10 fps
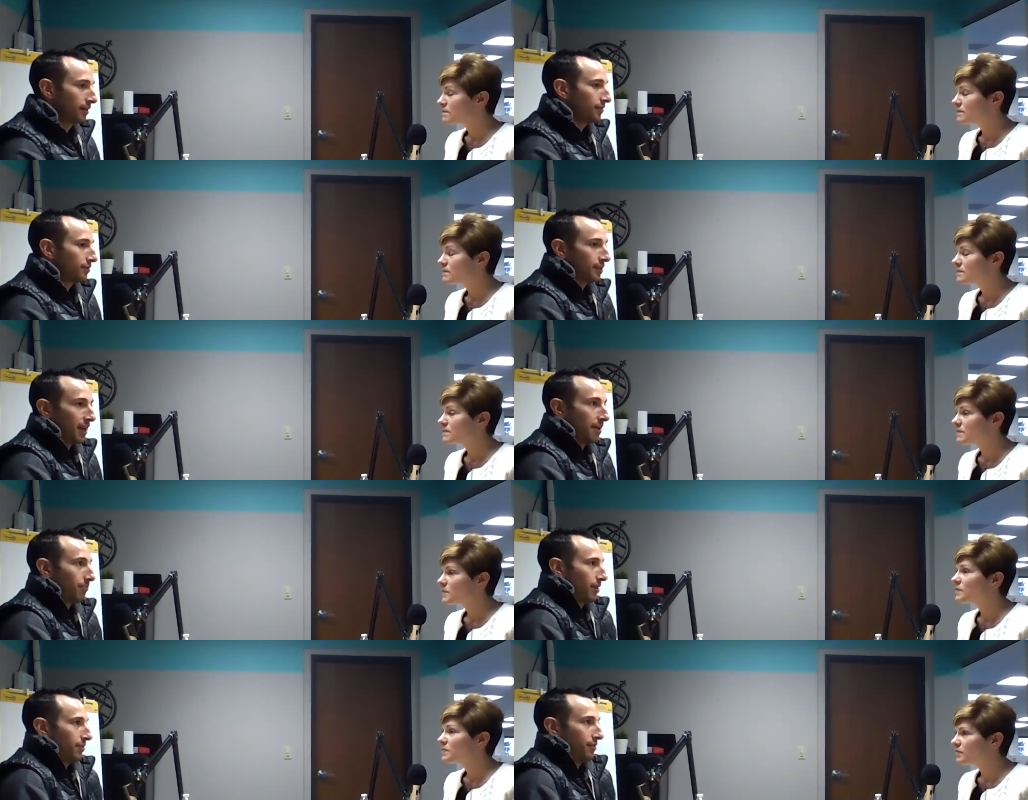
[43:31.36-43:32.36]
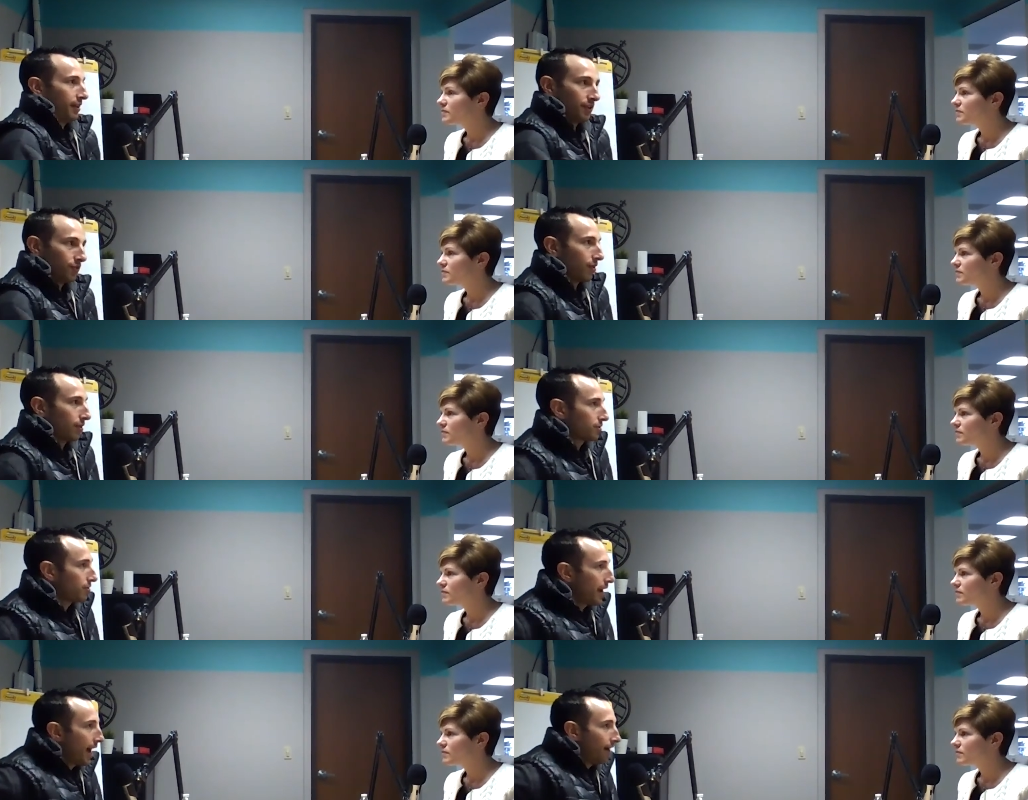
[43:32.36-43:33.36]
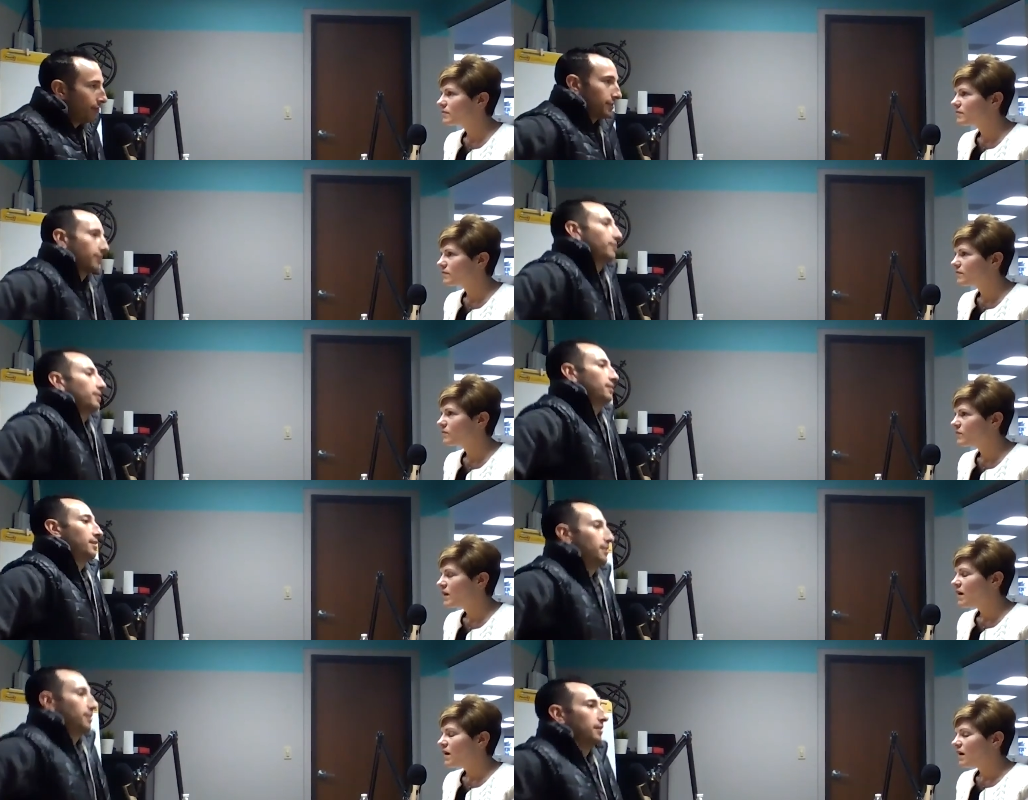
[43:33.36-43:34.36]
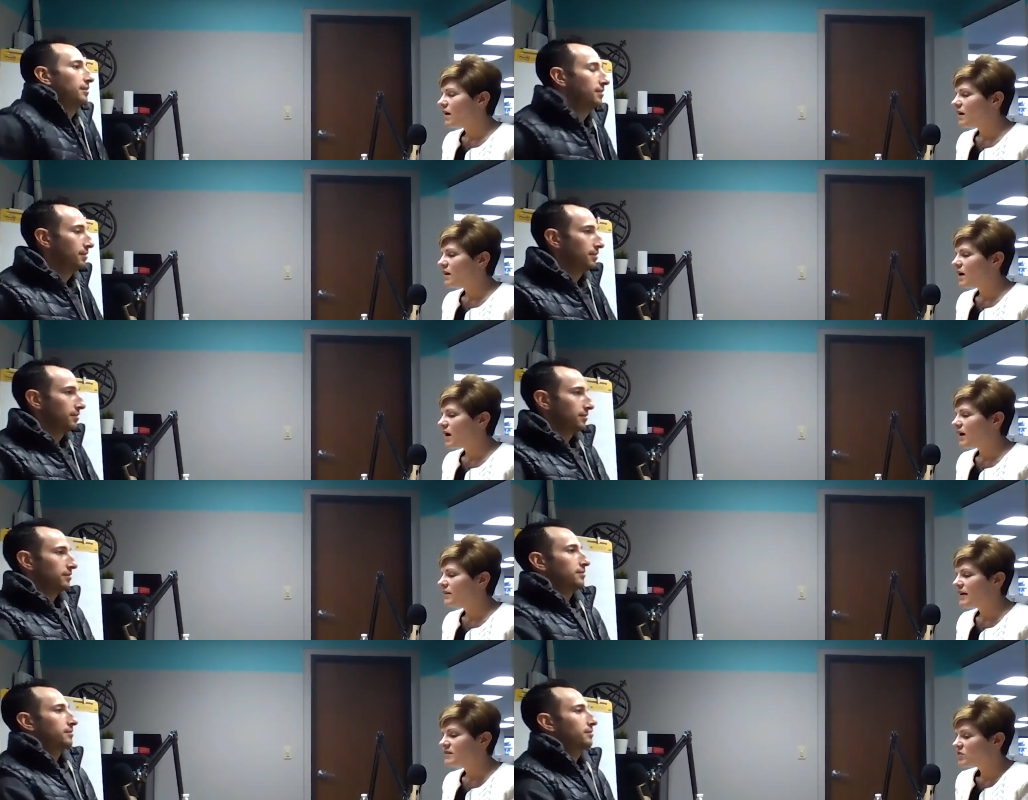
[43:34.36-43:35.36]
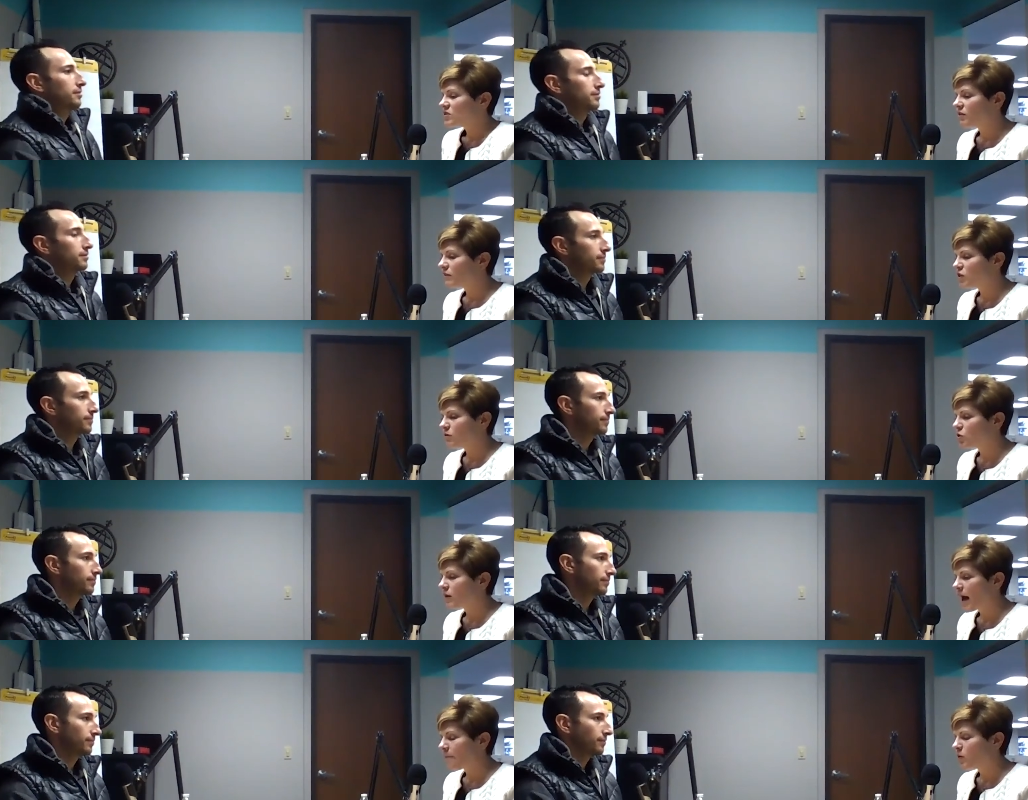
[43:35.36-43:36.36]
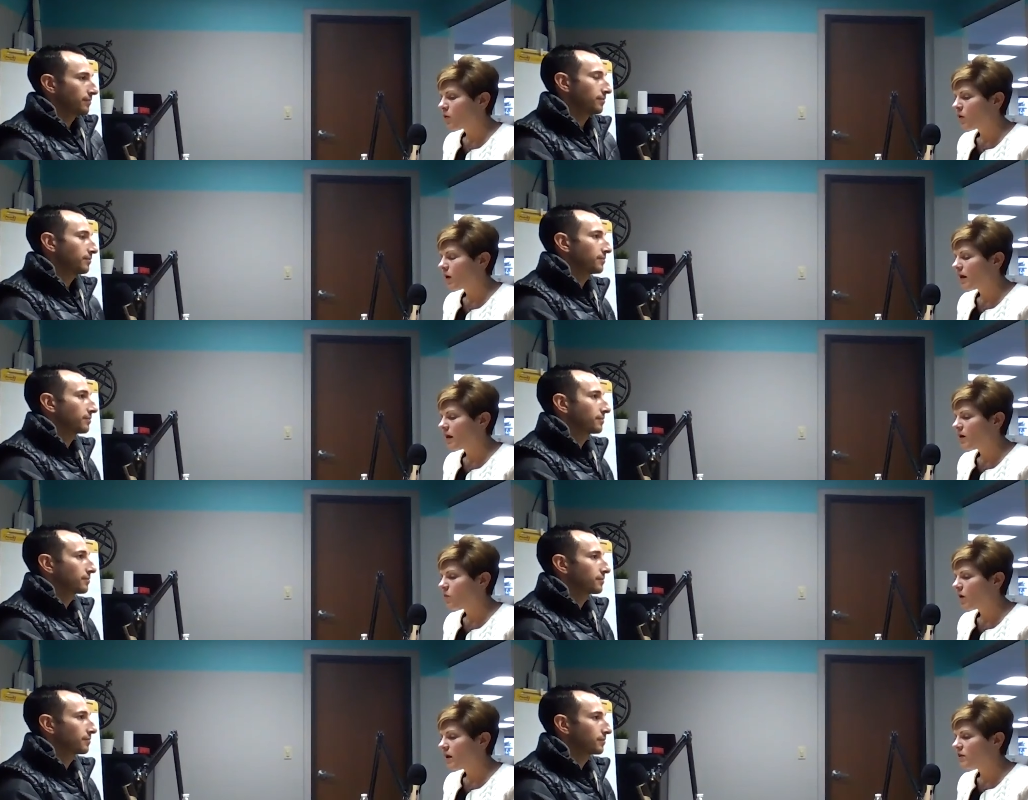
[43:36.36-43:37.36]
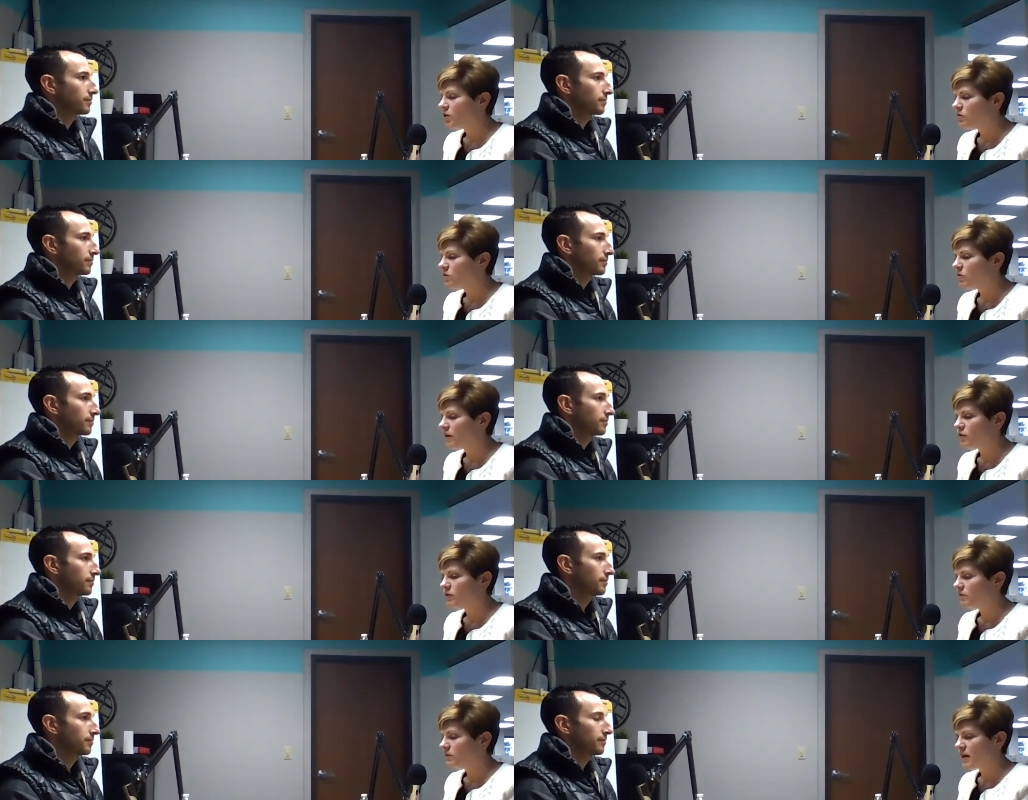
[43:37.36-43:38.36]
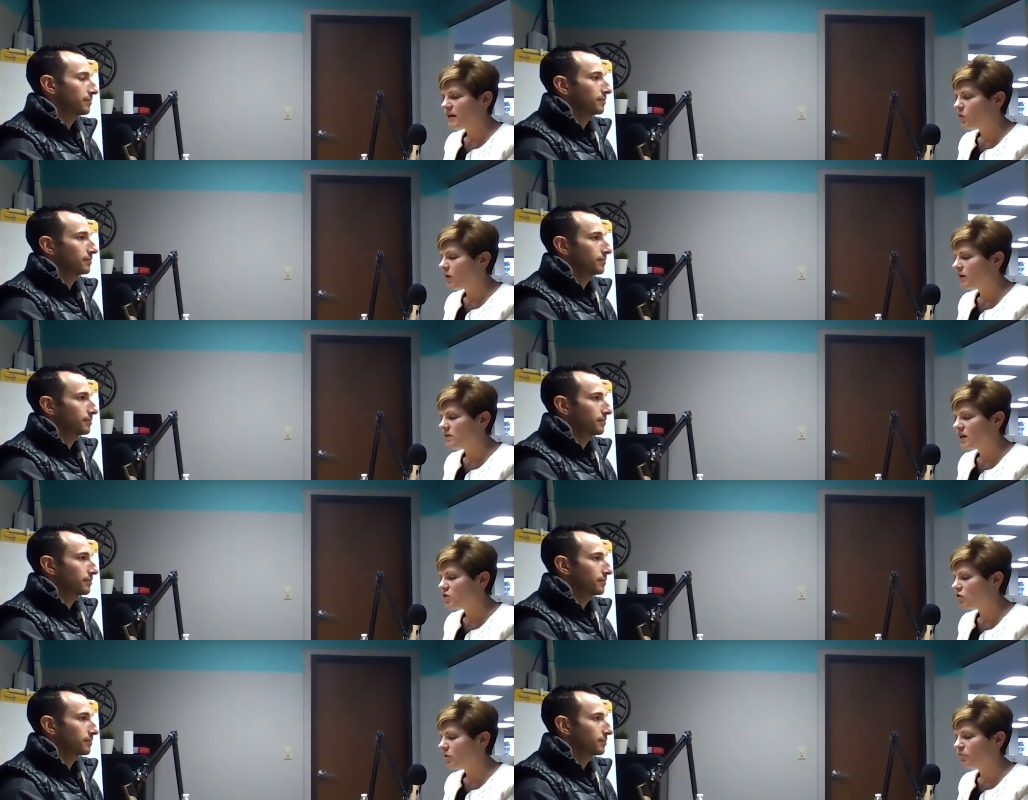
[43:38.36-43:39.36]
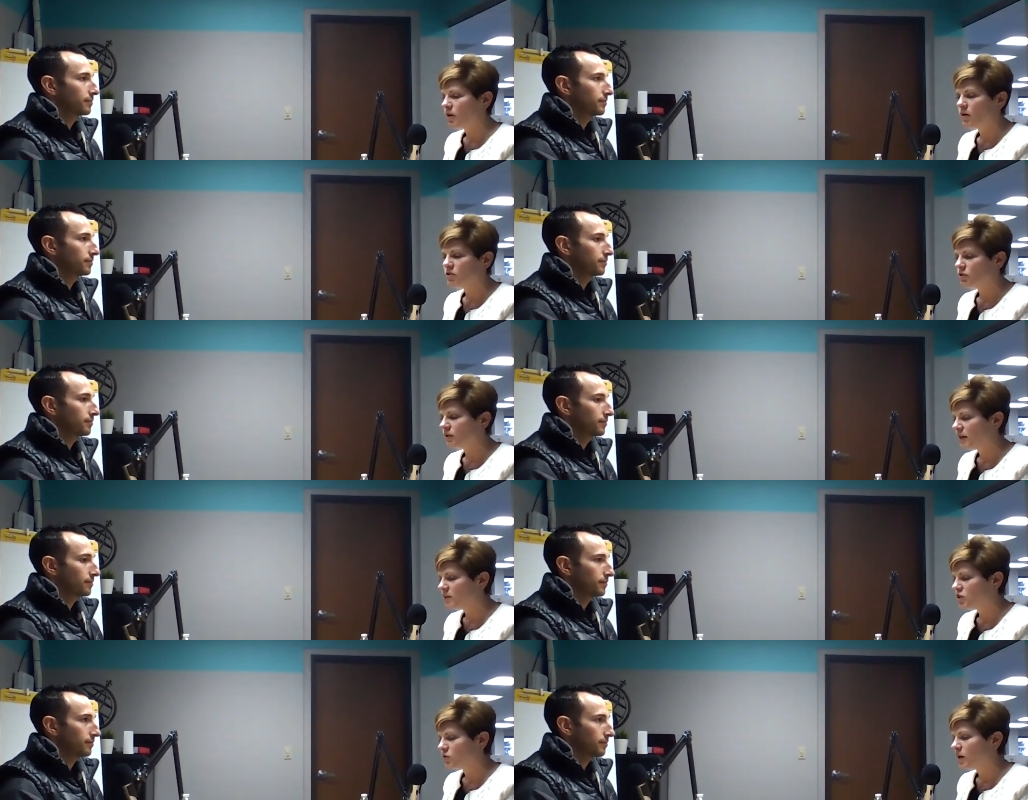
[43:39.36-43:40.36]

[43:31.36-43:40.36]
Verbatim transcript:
Speaker 1: Same with intros. You have to.
Speaker 2: And, uh, and that's the start of social capital. And when you, if you take an organizational approach or an industry